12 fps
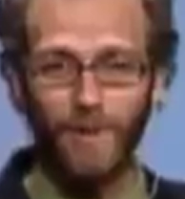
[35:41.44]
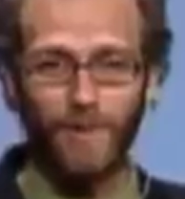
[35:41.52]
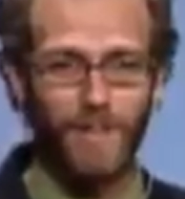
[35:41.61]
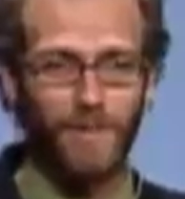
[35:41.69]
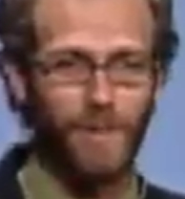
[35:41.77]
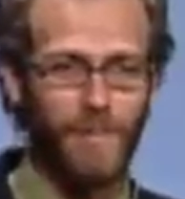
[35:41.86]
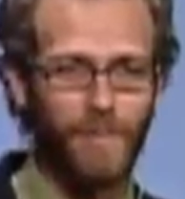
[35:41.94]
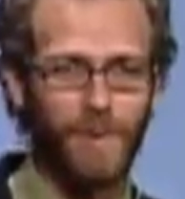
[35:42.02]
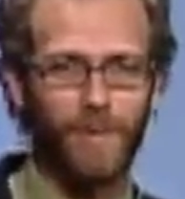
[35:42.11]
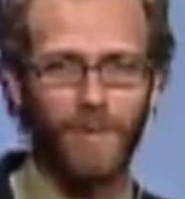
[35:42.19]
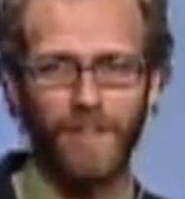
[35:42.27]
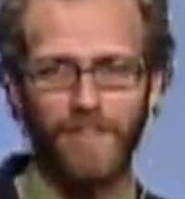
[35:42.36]
it who didn't remember
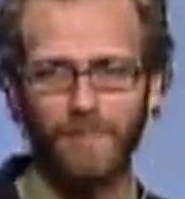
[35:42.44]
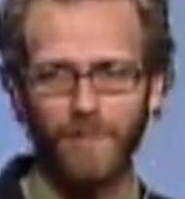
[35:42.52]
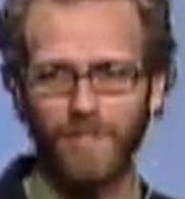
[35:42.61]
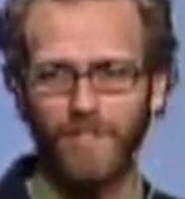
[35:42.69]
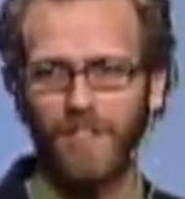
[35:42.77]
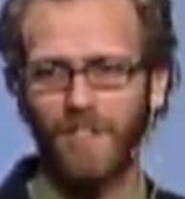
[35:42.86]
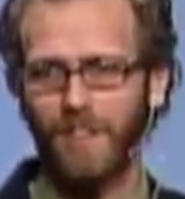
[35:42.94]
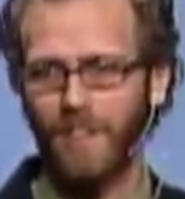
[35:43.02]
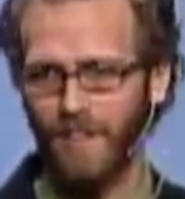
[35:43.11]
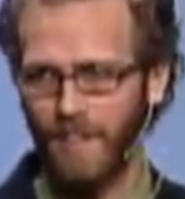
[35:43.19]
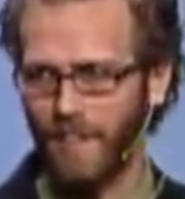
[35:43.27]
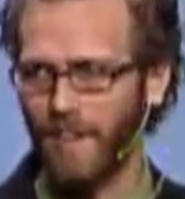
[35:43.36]
it without the music?
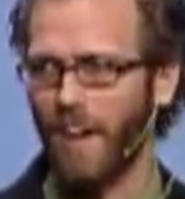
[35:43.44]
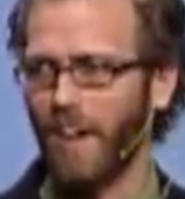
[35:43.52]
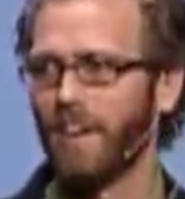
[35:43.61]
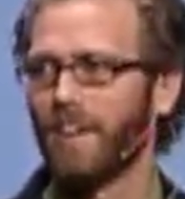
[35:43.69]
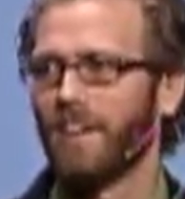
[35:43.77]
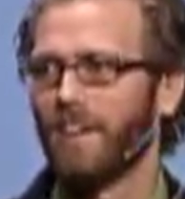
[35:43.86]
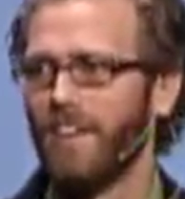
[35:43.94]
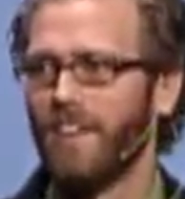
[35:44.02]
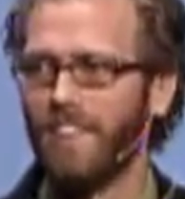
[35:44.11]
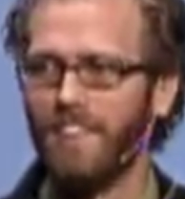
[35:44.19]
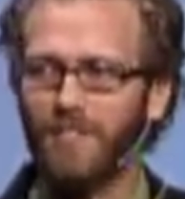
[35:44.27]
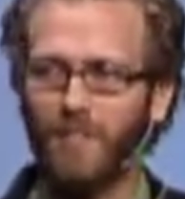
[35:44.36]
Yeah.
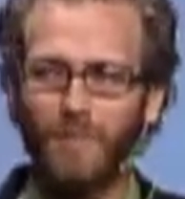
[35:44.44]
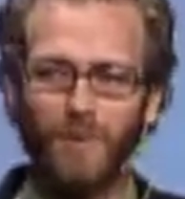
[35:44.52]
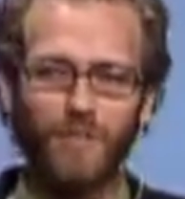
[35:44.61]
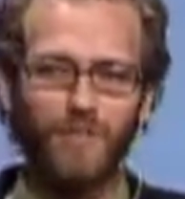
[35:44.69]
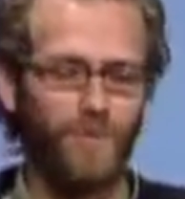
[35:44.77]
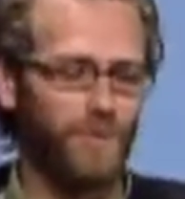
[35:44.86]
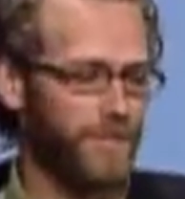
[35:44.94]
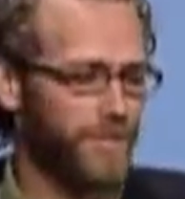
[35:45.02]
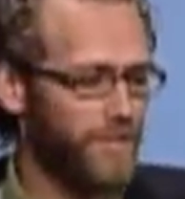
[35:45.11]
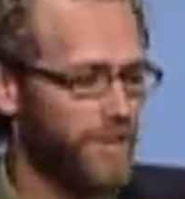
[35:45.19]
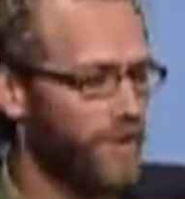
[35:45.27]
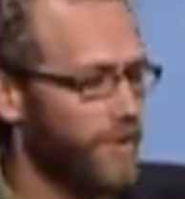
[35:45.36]
This commercial was
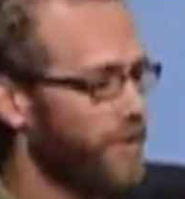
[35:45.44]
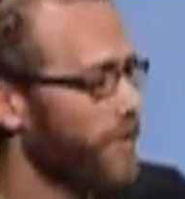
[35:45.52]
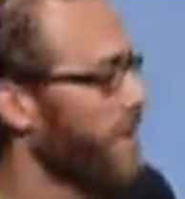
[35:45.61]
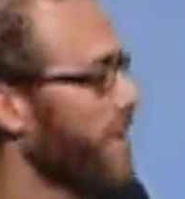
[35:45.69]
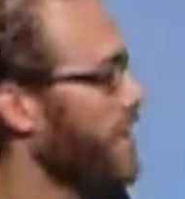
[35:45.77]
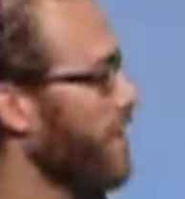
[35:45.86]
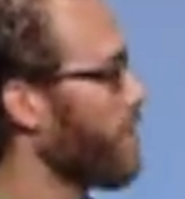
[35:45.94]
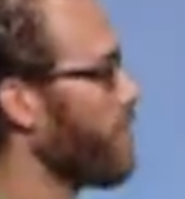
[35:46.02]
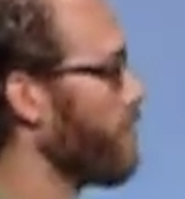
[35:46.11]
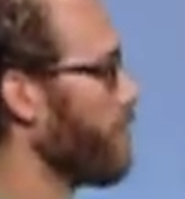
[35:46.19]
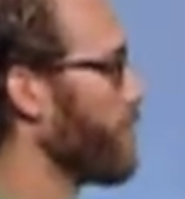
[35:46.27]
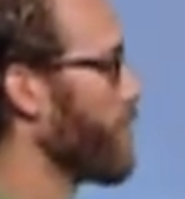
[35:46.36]
so
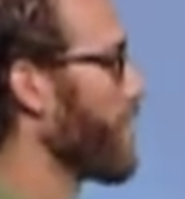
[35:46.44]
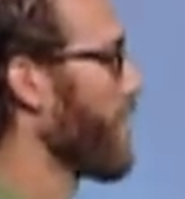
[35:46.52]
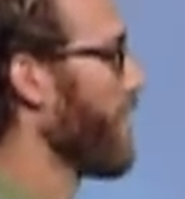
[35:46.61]
huge